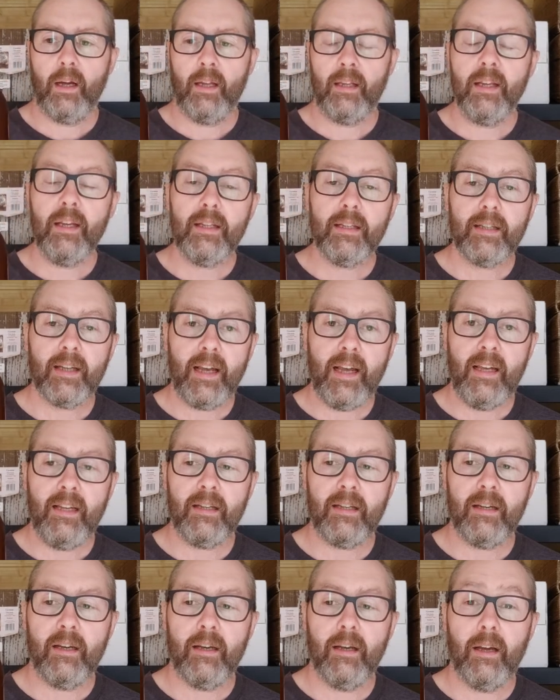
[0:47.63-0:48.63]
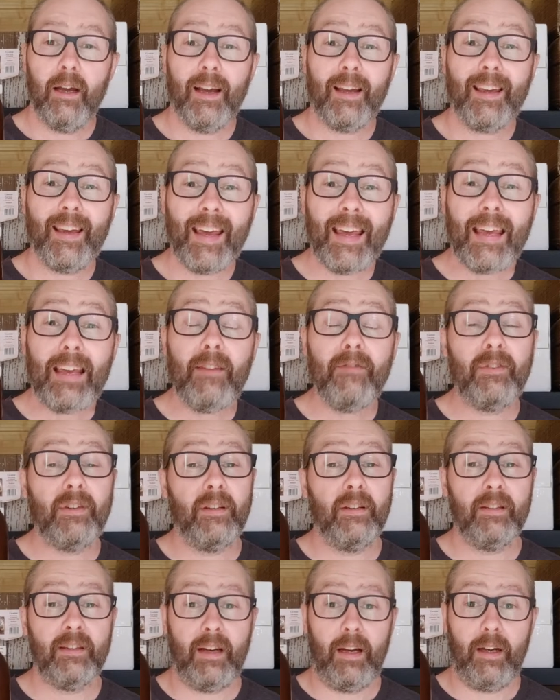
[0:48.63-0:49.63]
And this is a keeved
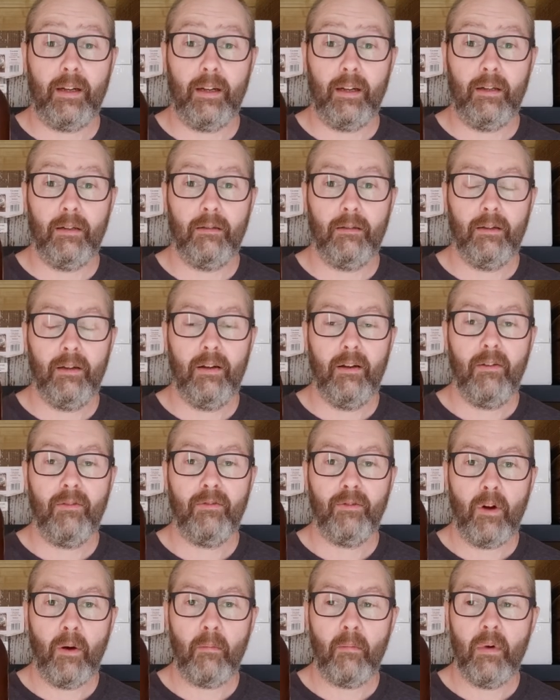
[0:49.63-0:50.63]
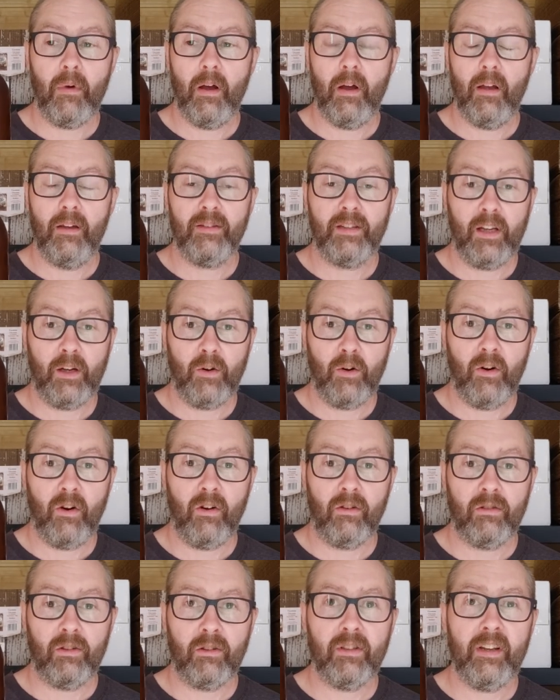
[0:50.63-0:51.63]
cider from Secret
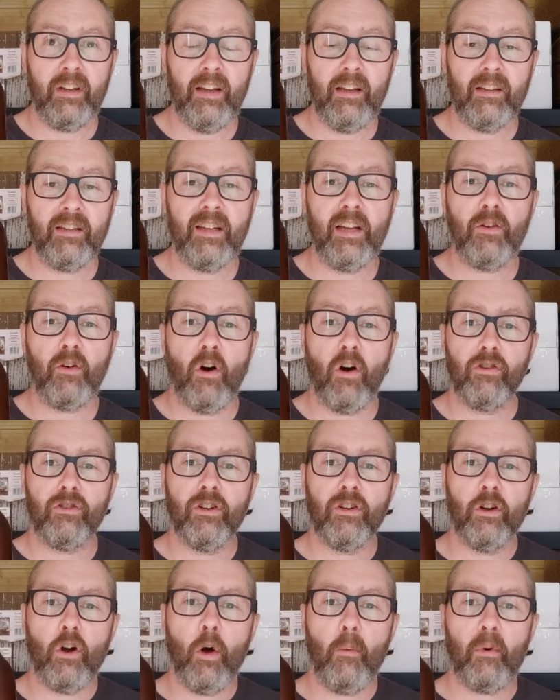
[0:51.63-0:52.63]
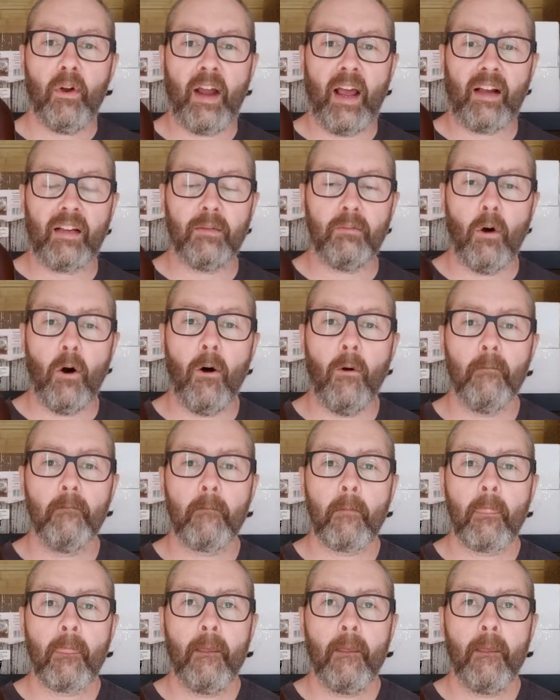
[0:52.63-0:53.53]
Orchard. Secret Orchard up on Exmoor,